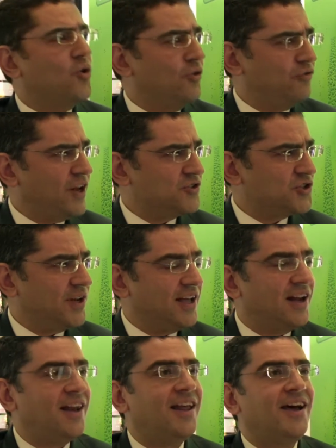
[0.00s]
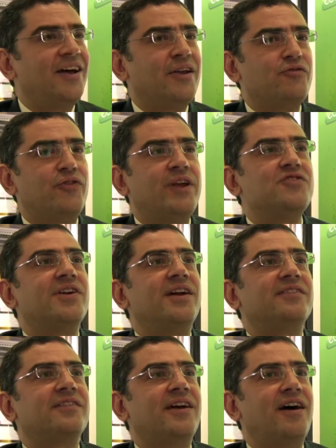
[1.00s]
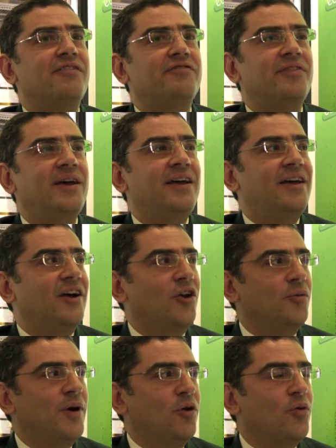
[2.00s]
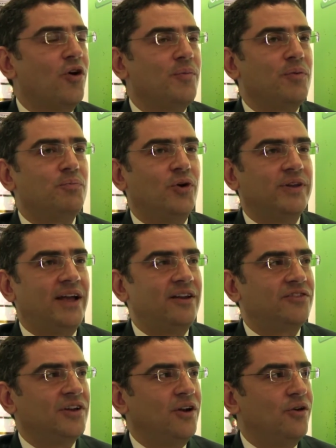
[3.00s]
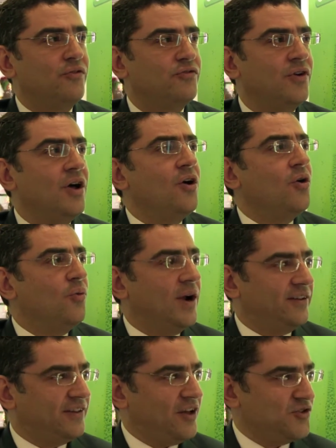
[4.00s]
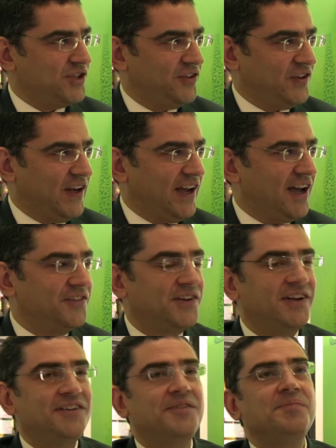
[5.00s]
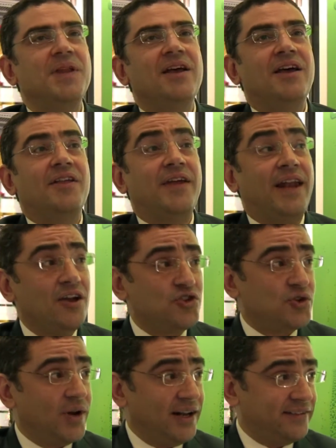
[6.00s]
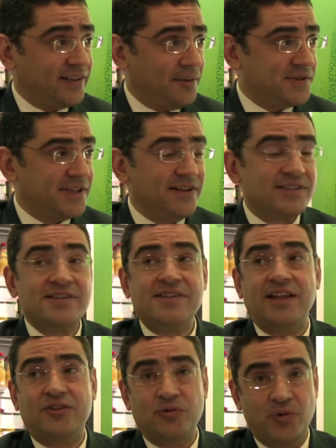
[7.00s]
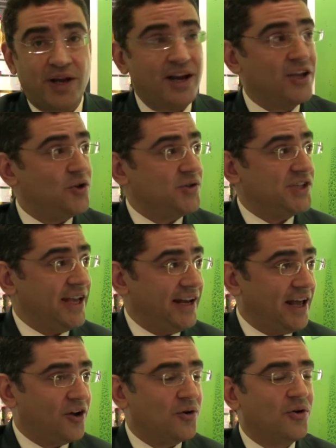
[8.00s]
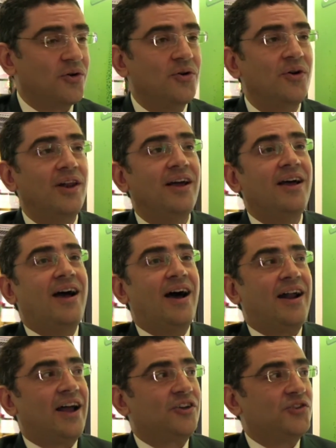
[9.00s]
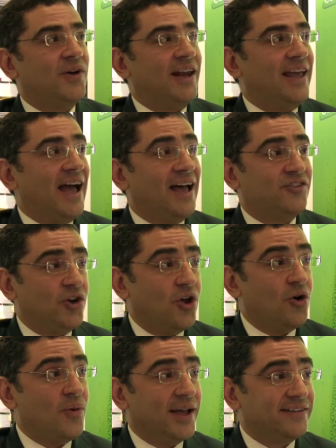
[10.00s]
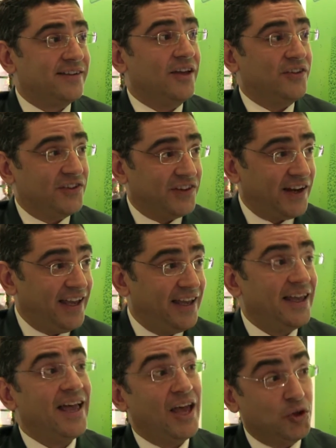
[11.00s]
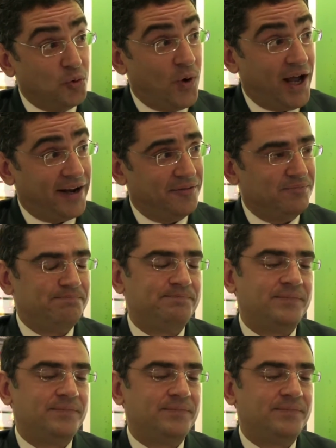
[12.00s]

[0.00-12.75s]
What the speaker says: Conventional refrigerants have a global warming potential of 1,300. The natural substances that we are using in EcoCool are actually as low as 3 and 1.